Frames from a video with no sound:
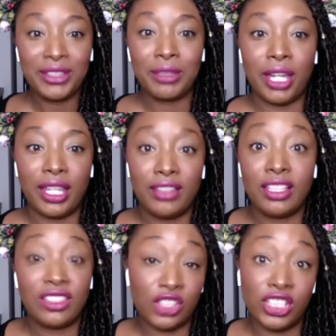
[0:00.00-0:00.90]
about these
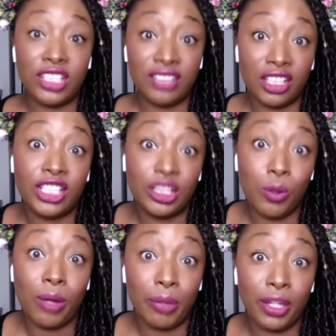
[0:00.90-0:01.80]
things, and she says she's
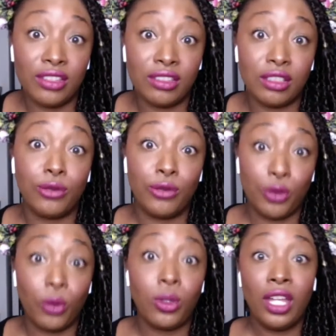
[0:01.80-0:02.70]
one person
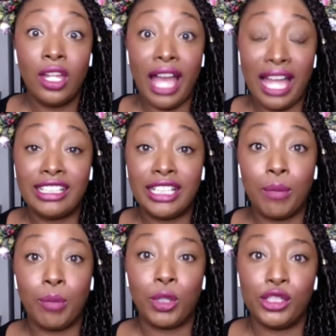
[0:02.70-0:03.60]
for actually
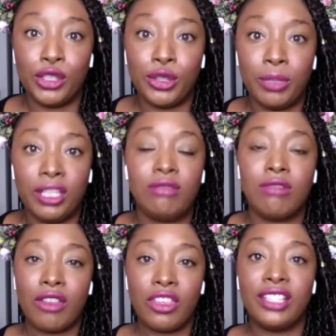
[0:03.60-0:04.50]
abolishing the police
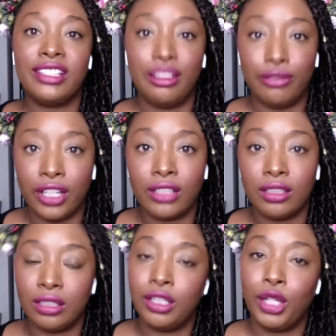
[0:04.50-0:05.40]
rather than
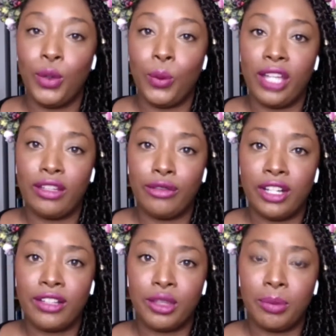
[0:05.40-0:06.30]
defunding, where
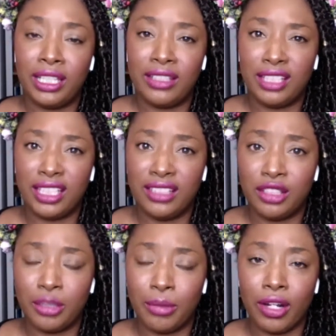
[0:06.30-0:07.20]
defunding the police, at least
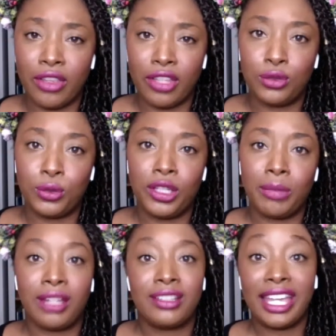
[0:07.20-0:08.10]
in America, they're talking
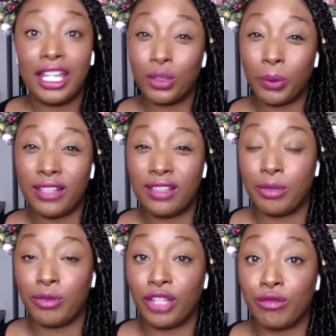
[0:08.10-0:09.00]
about taking away some
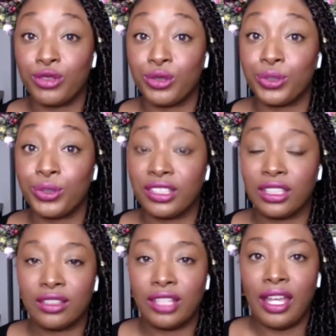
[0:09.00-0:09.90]
of their
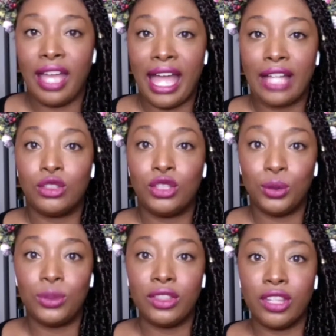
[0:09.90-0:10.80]
resources and
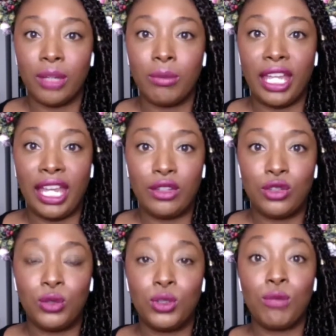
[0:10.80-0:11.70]
using them
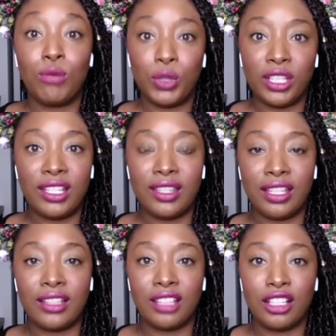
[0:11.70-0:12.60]
into community
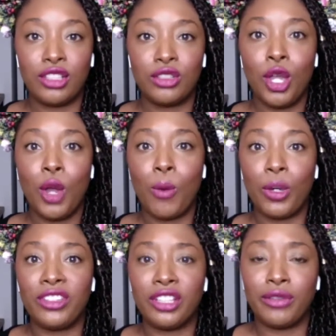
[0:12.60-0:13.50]
things such as, well,
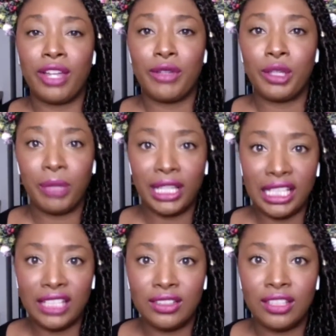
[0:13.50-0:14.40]
instead of having the
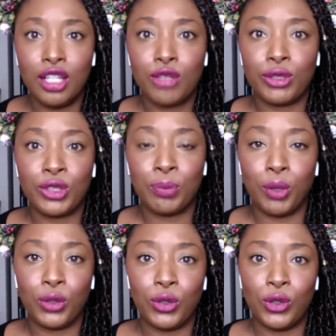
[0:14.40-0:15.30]
police
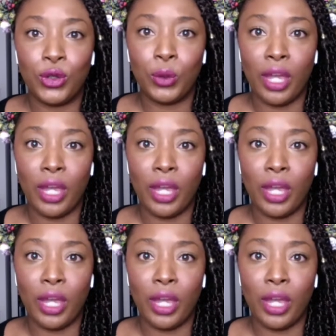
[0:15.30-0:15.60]
respond to